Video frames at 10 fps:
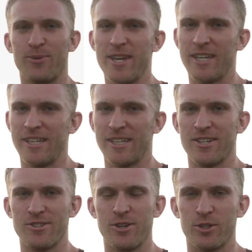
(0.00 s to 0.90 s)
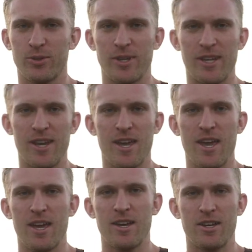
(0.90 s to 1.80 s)
awakening is usually
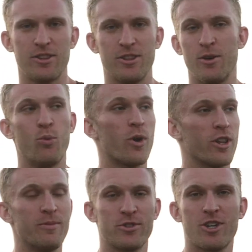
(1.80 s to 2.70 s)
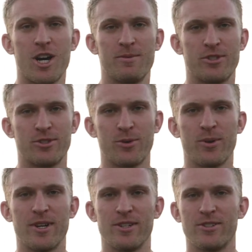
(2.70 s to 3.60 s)
one of the most common
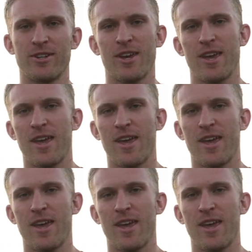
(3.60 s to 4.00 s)
stories.